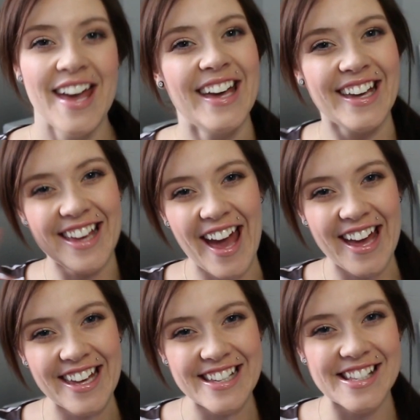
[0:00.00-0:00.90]
Hey
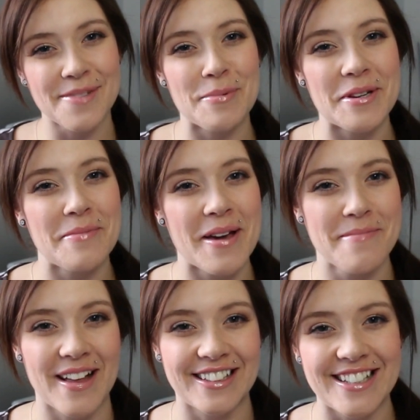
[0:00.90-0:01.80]
guys, it's Beauty by
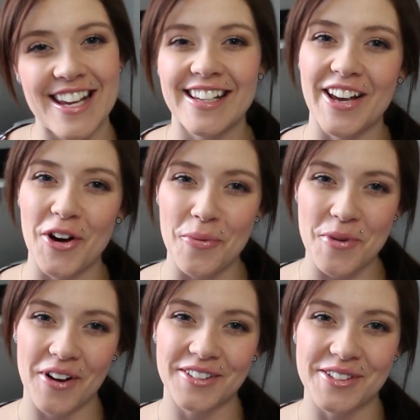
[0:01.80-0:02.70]
Melany and I hope
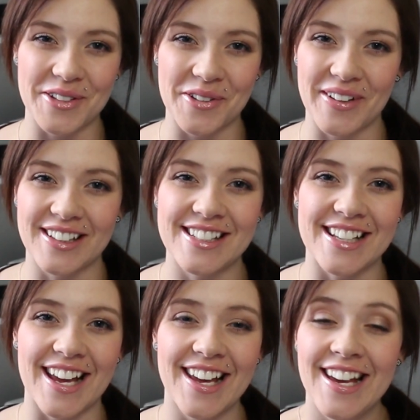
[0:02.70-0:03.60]
you're all doing well
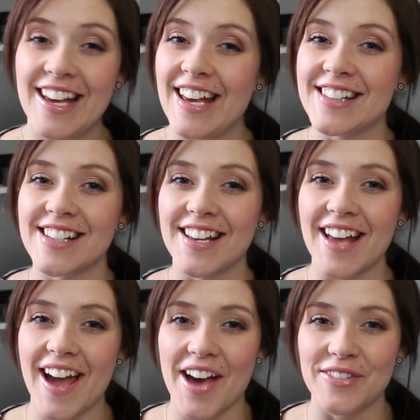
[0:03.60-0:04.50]
today. And today
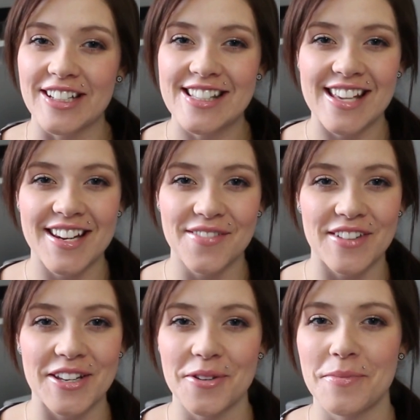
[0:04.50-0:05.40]
I have an exciting
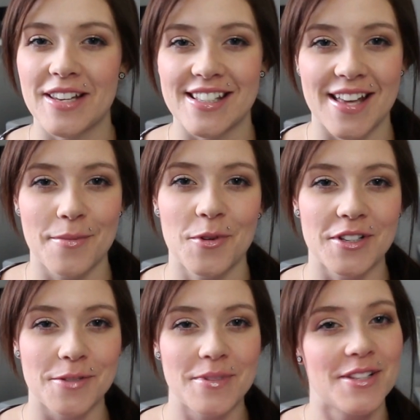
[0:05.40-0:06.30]
video because I'm
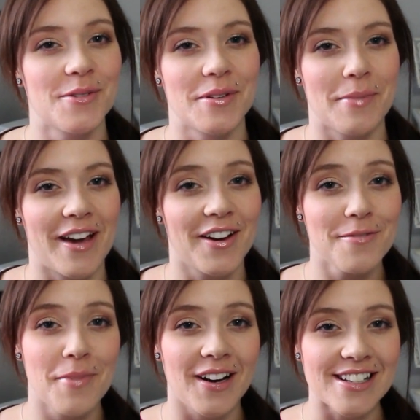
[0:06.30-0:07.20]
going to be doing my
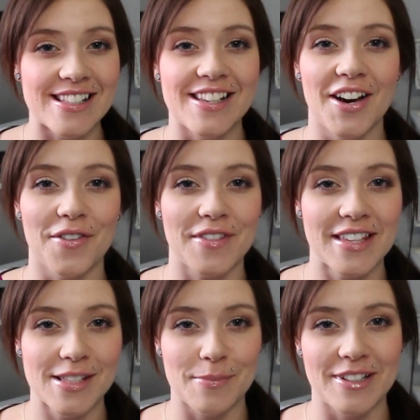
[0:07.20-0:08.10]
unboxing of
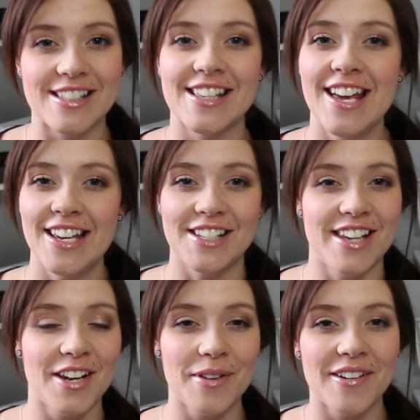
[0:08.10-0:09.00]
this month's
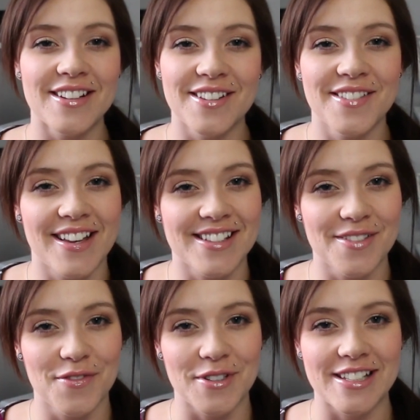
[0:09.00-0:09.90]
January
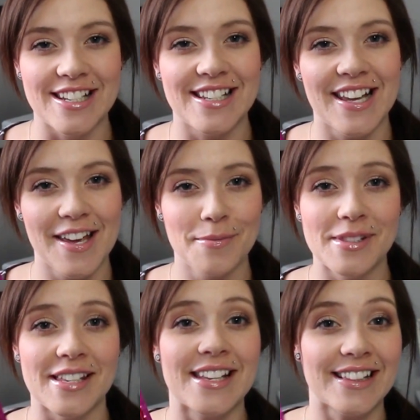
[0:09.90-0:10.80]
2014
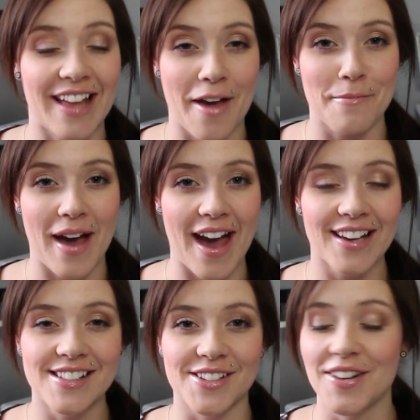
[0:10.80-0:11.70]
Ipsy Glam
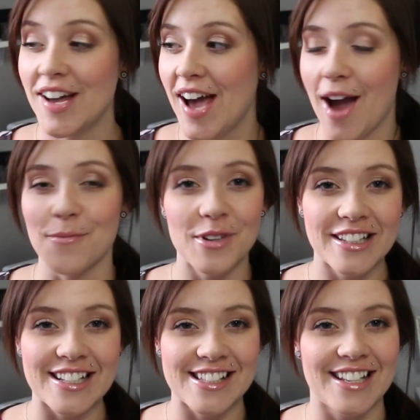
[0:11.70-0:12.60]
Bag. So I'm
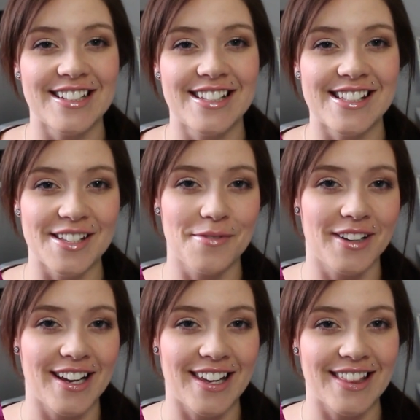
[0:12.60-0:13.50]
really excited to see
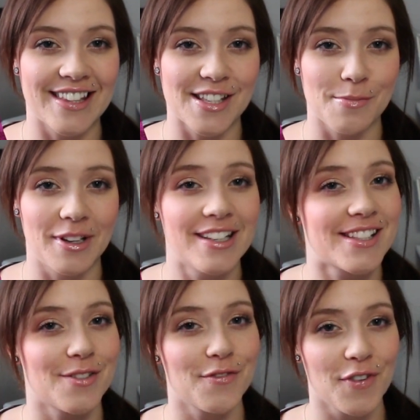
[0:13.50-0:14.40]
what I get this month.
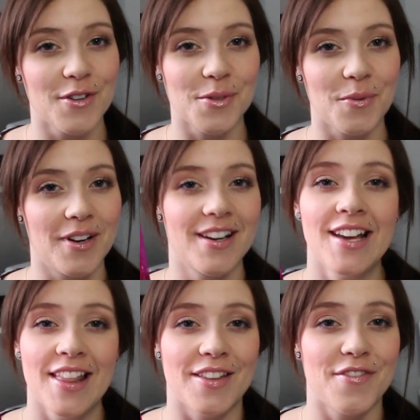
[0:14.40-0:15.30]
It's the first one,
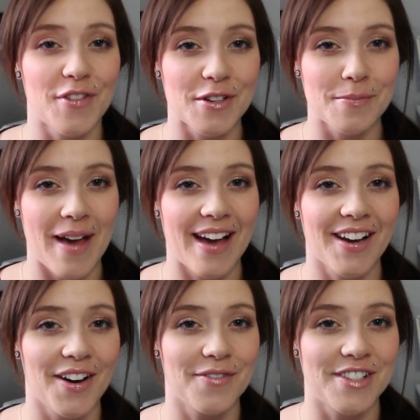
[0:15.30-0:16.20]
the first
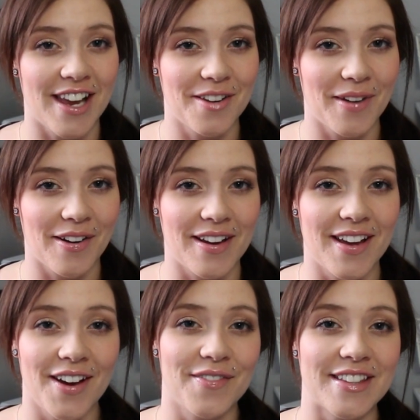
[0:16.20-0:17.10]
bag of
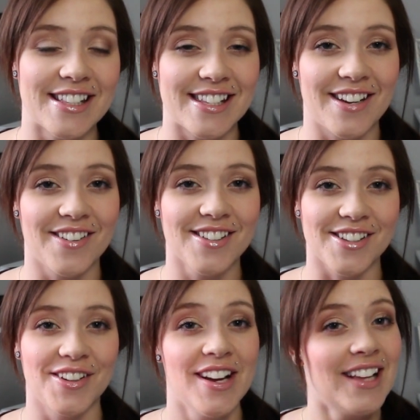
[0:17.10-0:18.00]
January of this year.
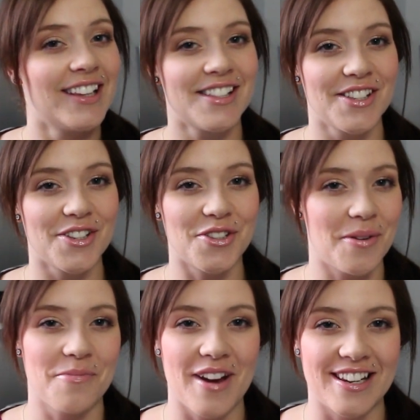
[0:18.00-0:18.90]
So let's just
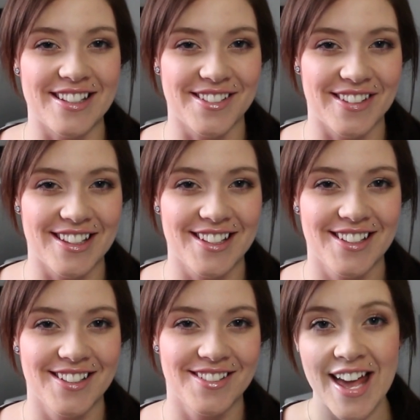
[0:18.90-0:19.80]
jump right into it.
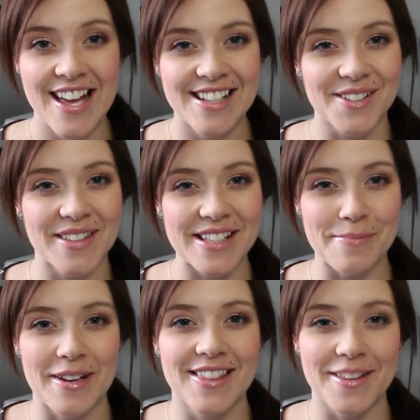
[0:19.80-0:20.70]
So
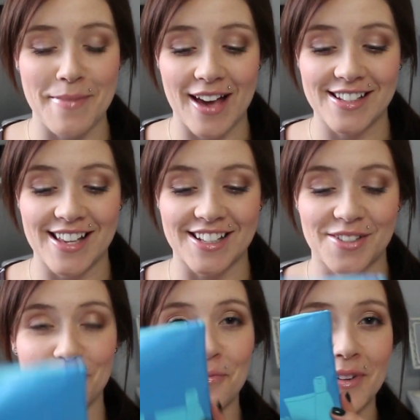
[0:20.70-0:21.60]
this month the bag is
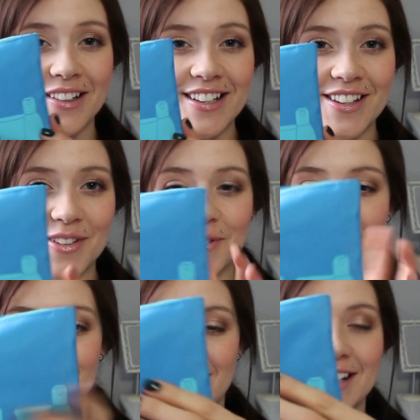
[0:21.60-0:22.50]
actually really cute.
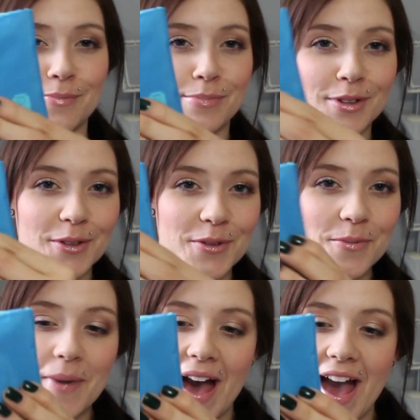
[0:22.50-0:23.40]
It's this
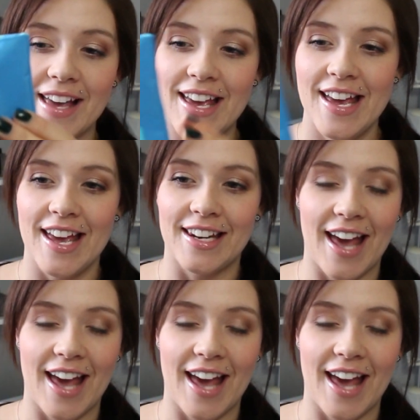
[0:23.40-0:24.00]
blue bag and it